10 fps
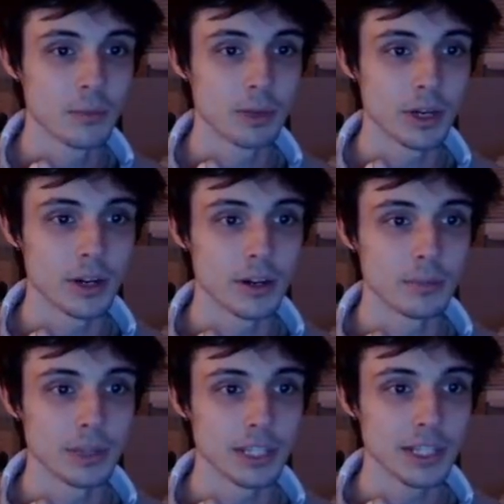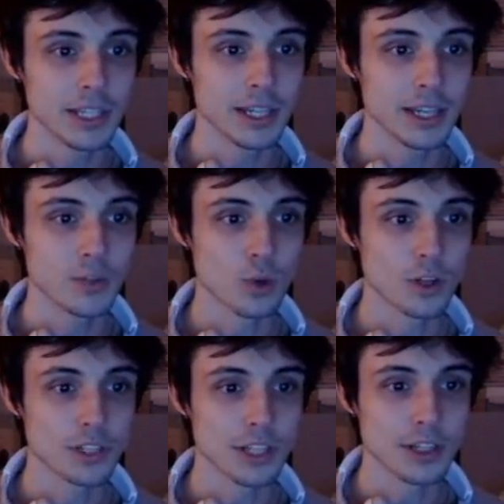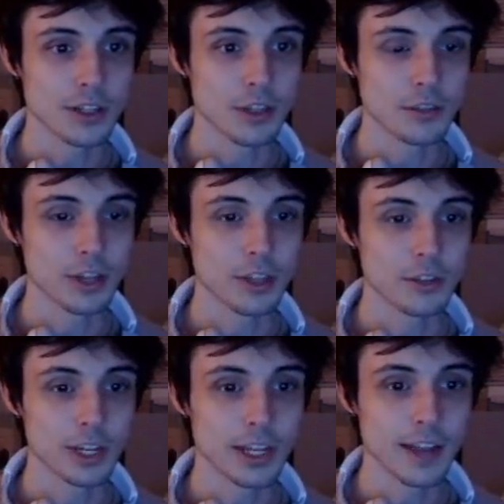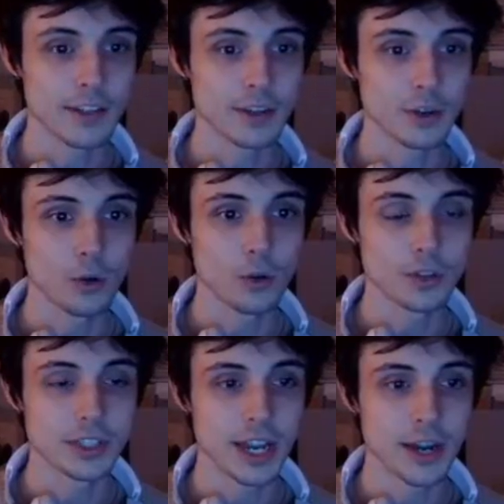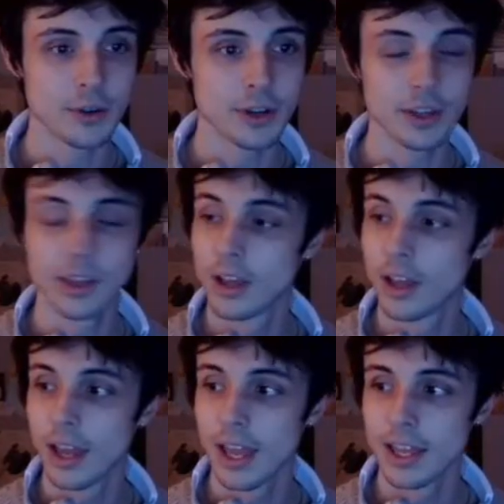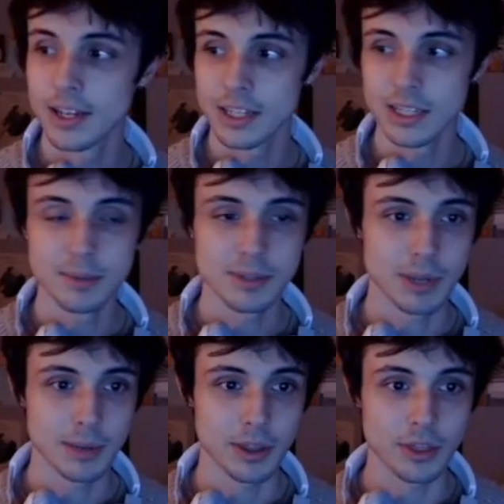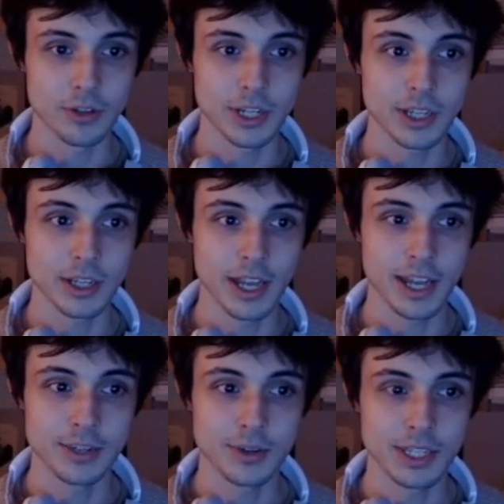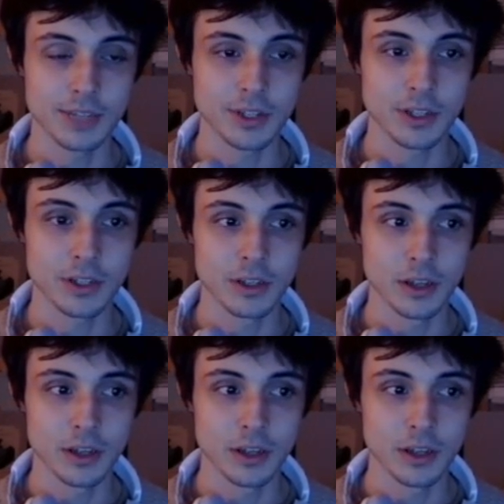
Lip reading: But Lee gets wall standing 3-3, and then you can hold down and keep spamming 3, and you can even